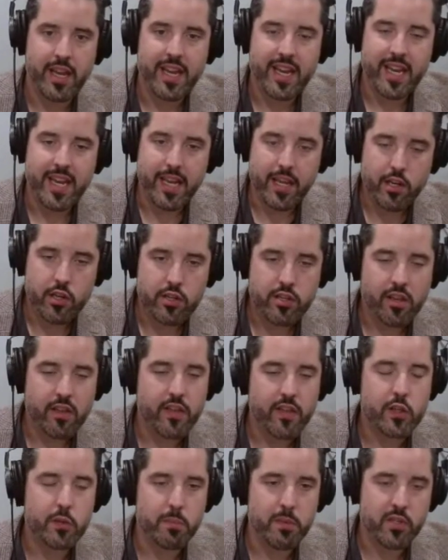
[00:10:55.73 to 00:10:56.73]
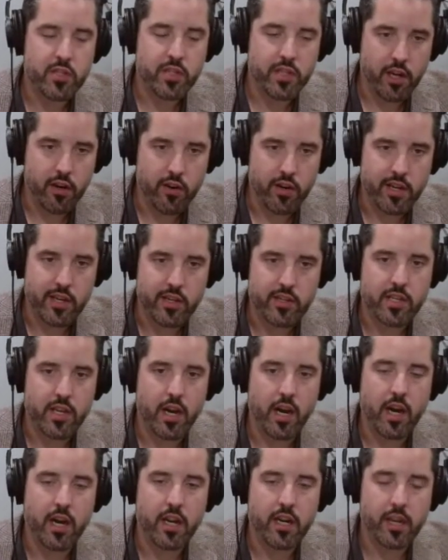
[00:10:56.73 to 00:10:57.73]
into this mysterious
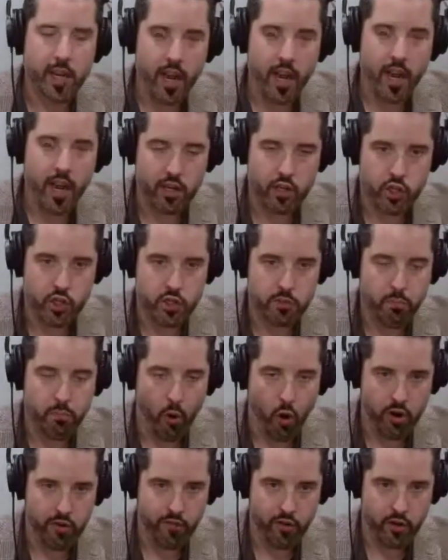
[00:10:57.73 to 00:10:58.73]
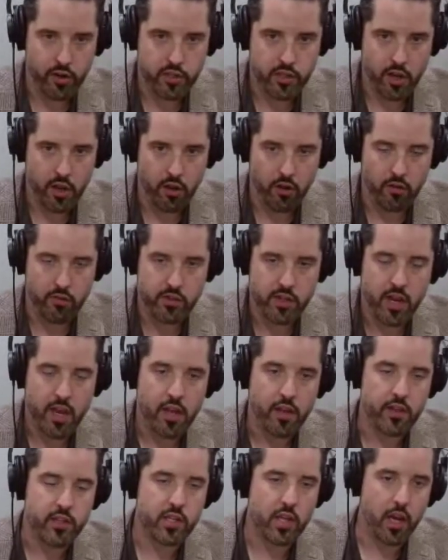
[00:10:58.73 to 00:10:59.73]
unconscious part of ourselves,
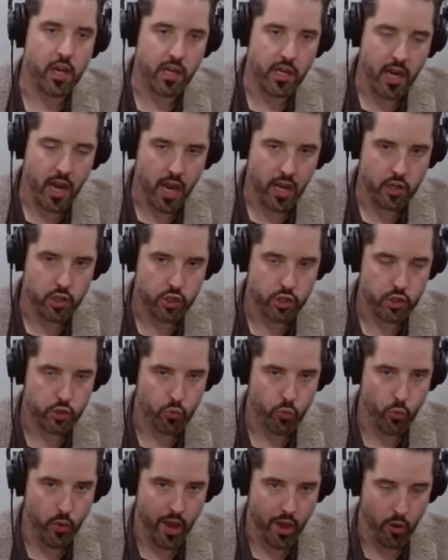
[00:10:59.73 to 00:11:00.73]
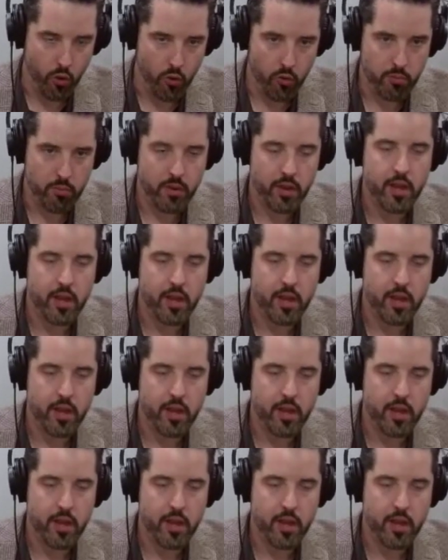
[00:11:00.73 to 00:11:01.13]
this unconscious realm,